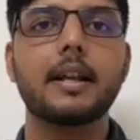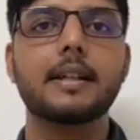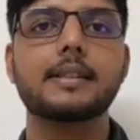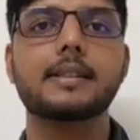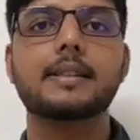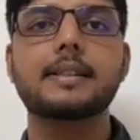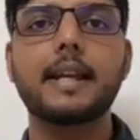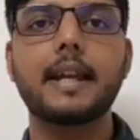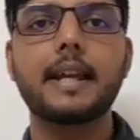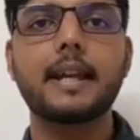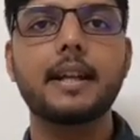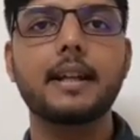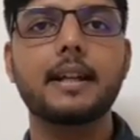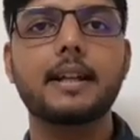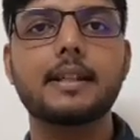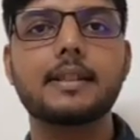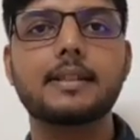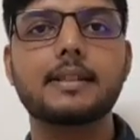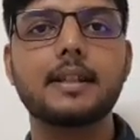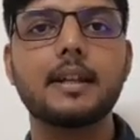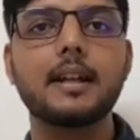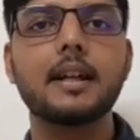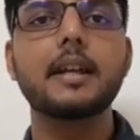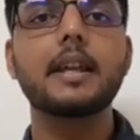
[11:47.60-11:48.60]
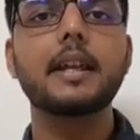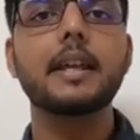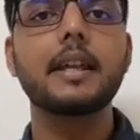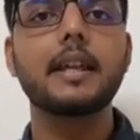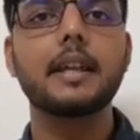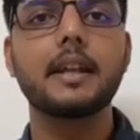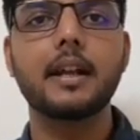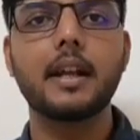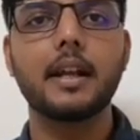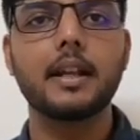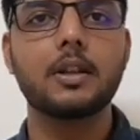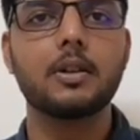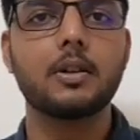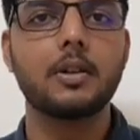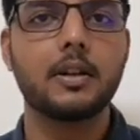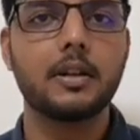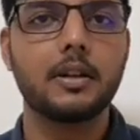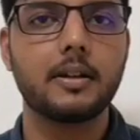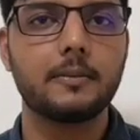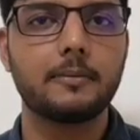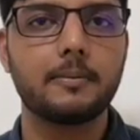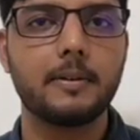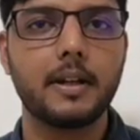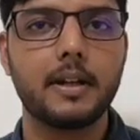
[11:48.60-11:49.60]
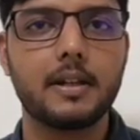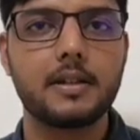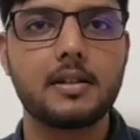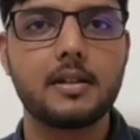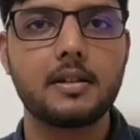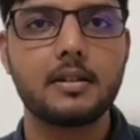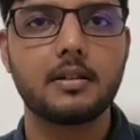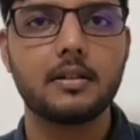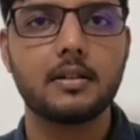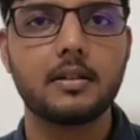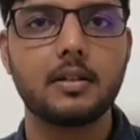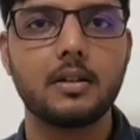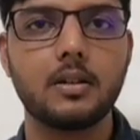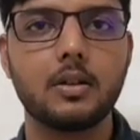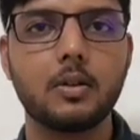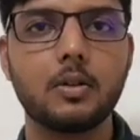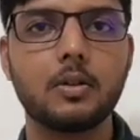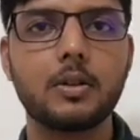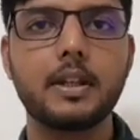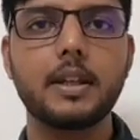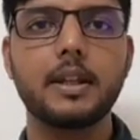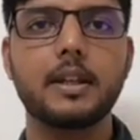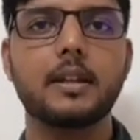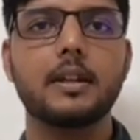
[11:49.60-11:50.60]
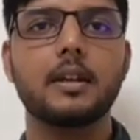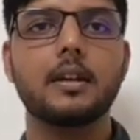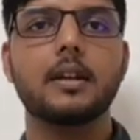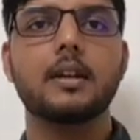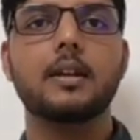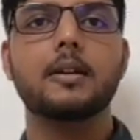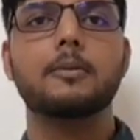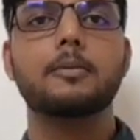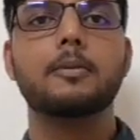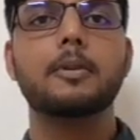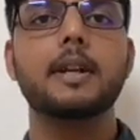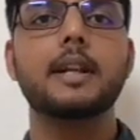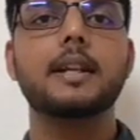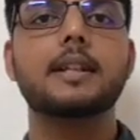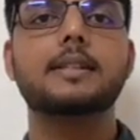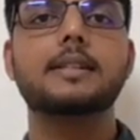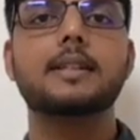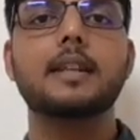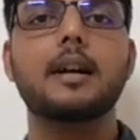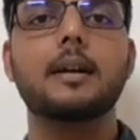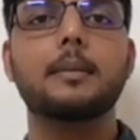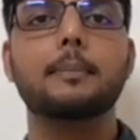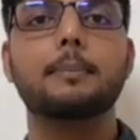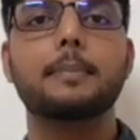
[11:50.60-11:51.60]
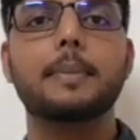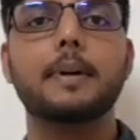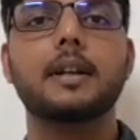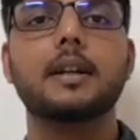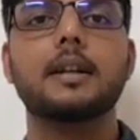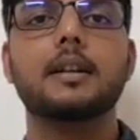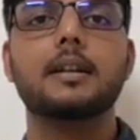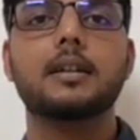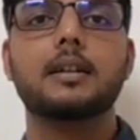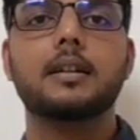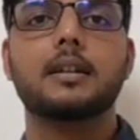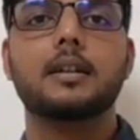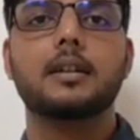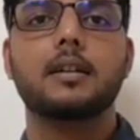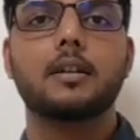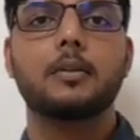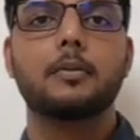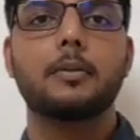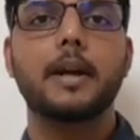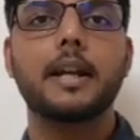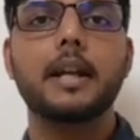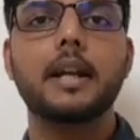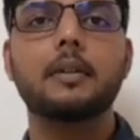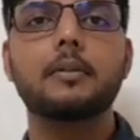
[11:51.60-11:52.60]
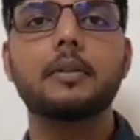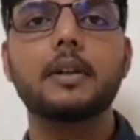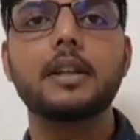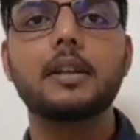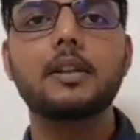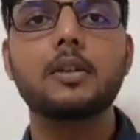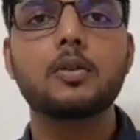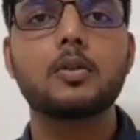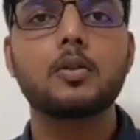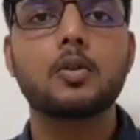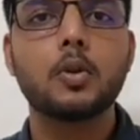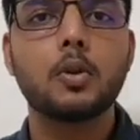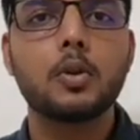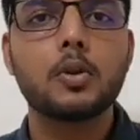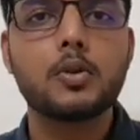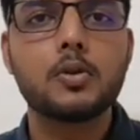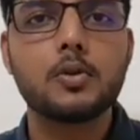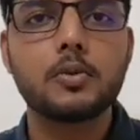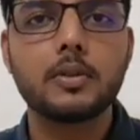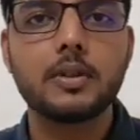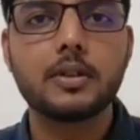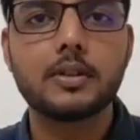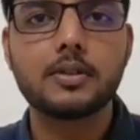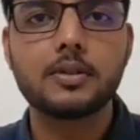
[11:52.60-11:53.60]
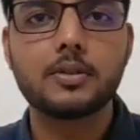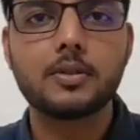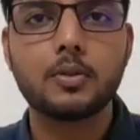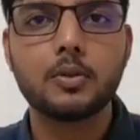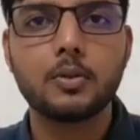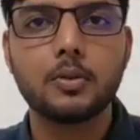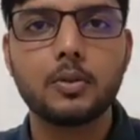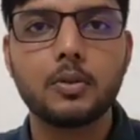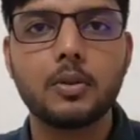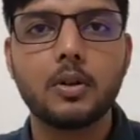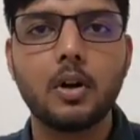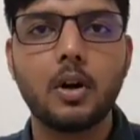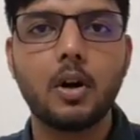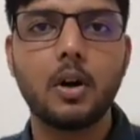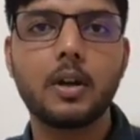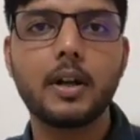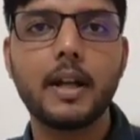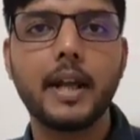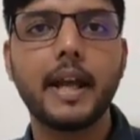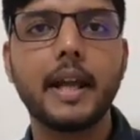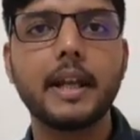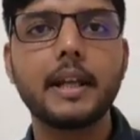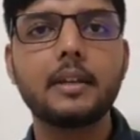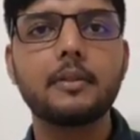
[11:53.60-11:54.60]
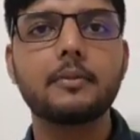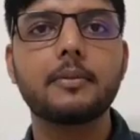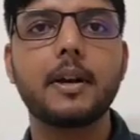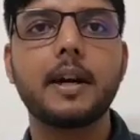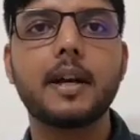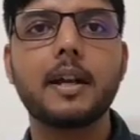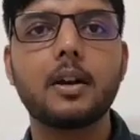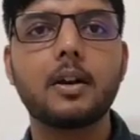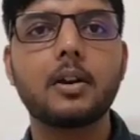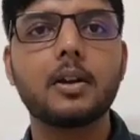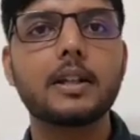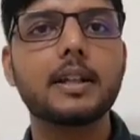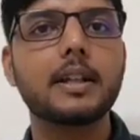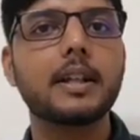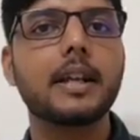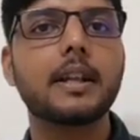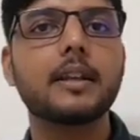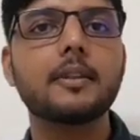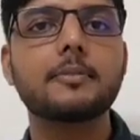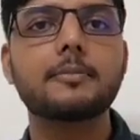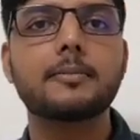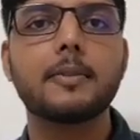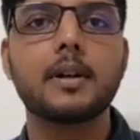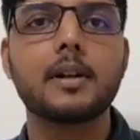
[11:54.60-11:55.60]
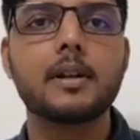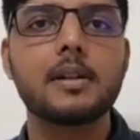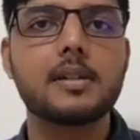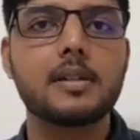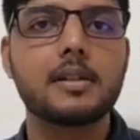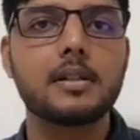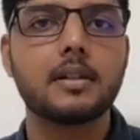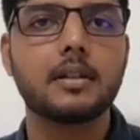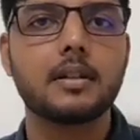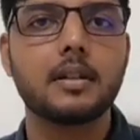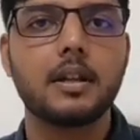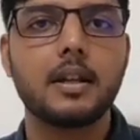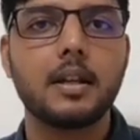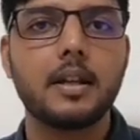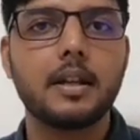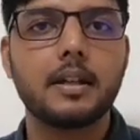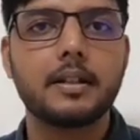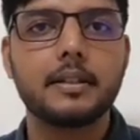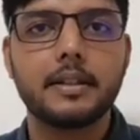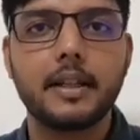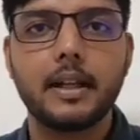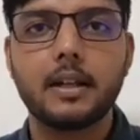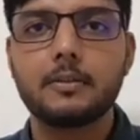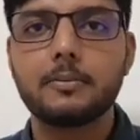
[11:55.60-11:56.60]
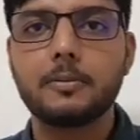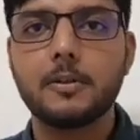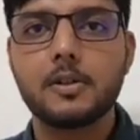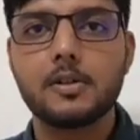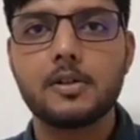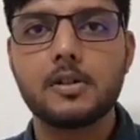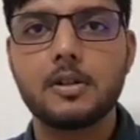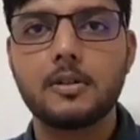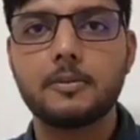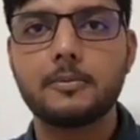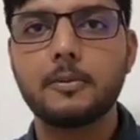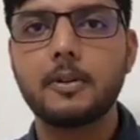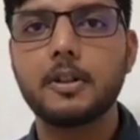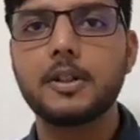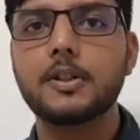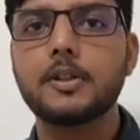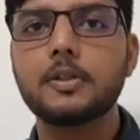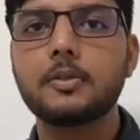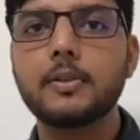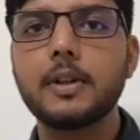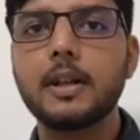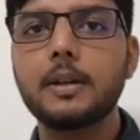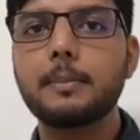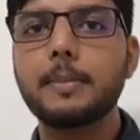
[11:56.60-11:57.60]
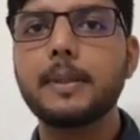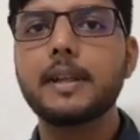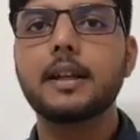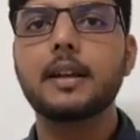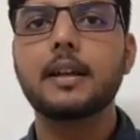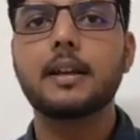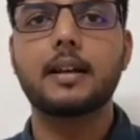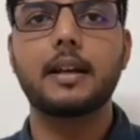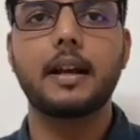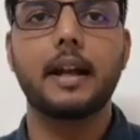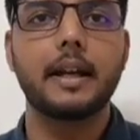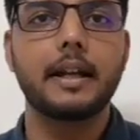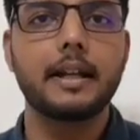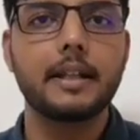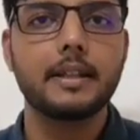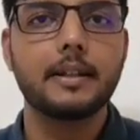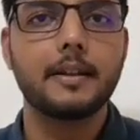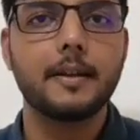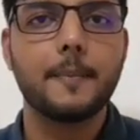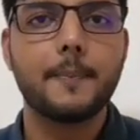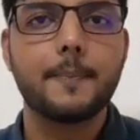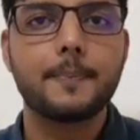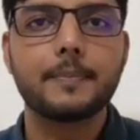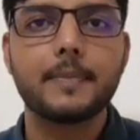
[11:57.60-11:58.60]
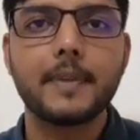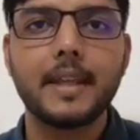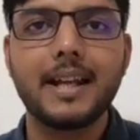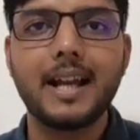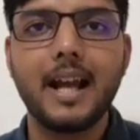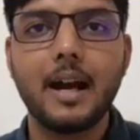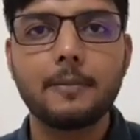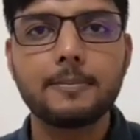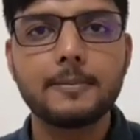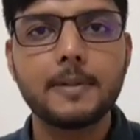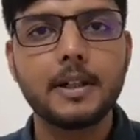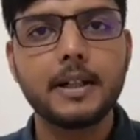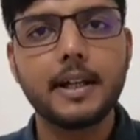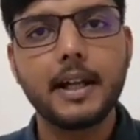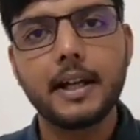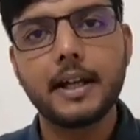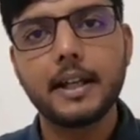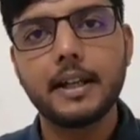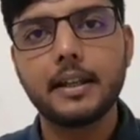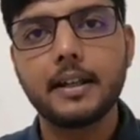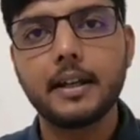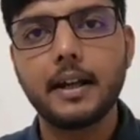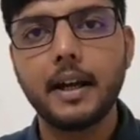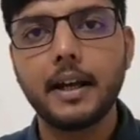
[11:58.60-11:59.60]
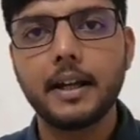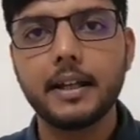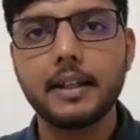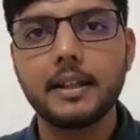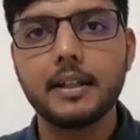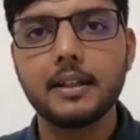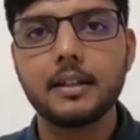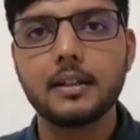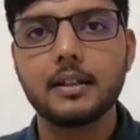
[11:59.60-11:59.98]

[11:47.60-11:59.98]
and second is a irregular reflection. Okay, for example, whenever you go to the school or anywhere or in any function, then first of all you will be ready, and after getting ready